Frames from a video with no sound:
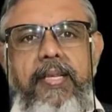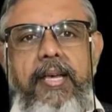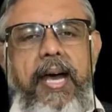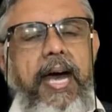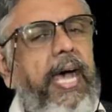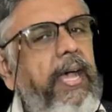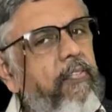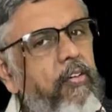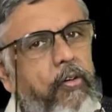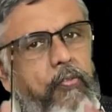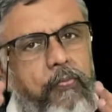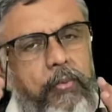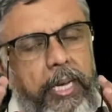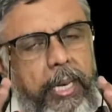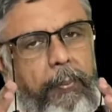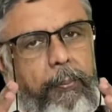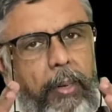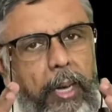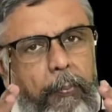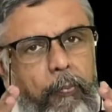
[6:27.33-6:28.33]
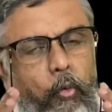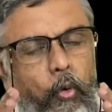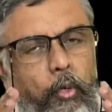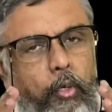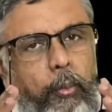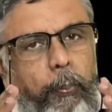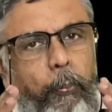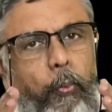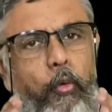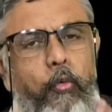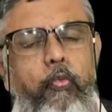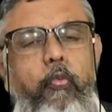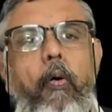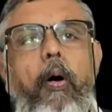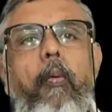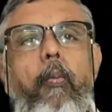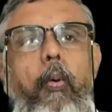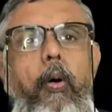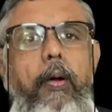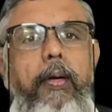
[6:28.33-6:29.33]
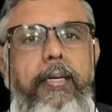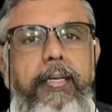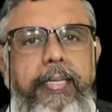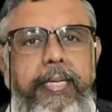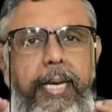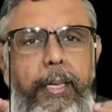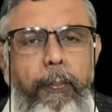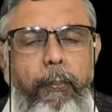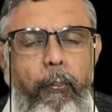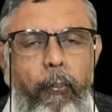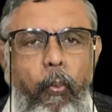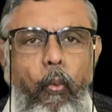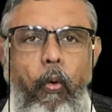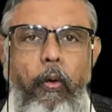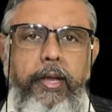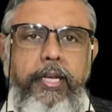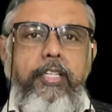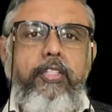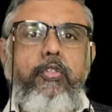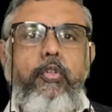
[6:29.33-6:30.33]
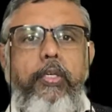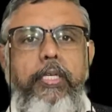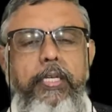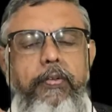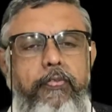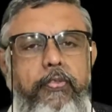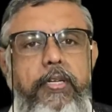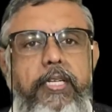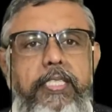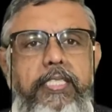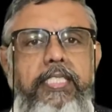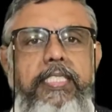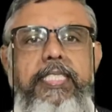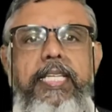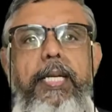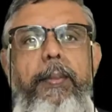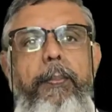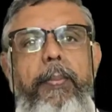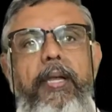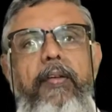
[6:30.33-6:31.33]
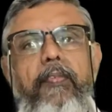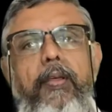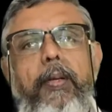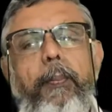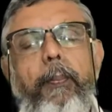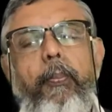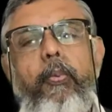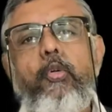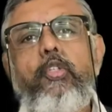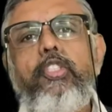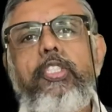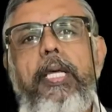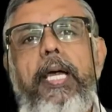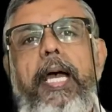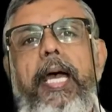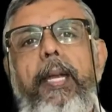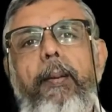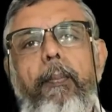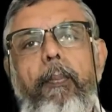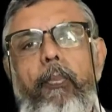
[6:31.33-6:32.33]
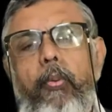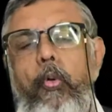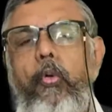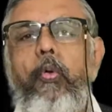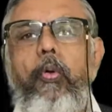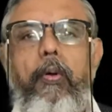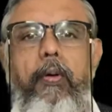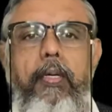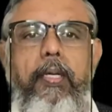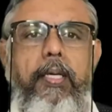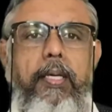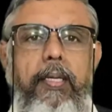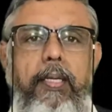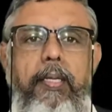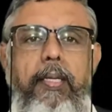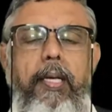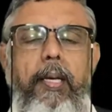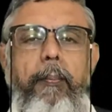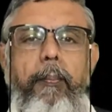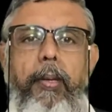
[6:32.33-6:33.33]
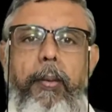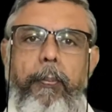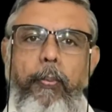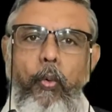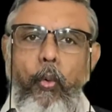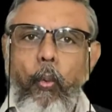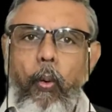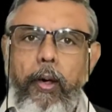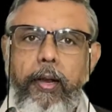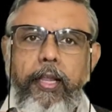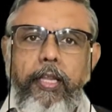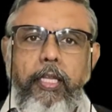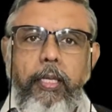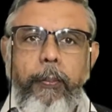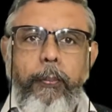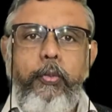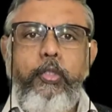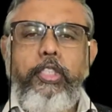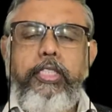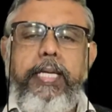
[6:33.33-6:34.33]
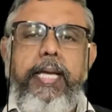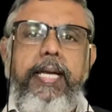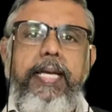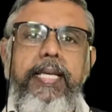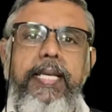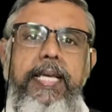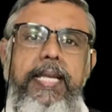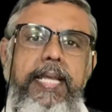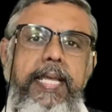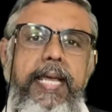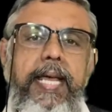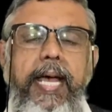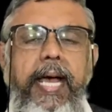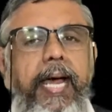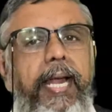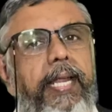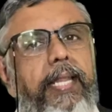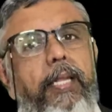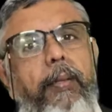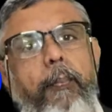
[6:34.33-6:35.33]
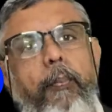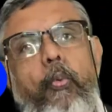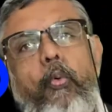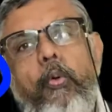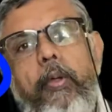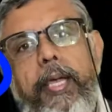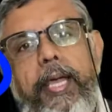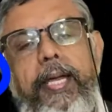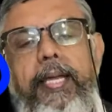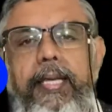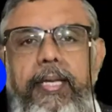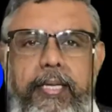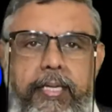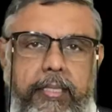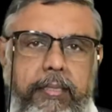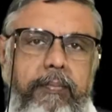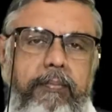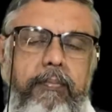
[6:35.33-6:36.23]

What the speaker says: I'm going to put forward 10 points to differentiate between push and pull. People who are in the push category and in the pull category.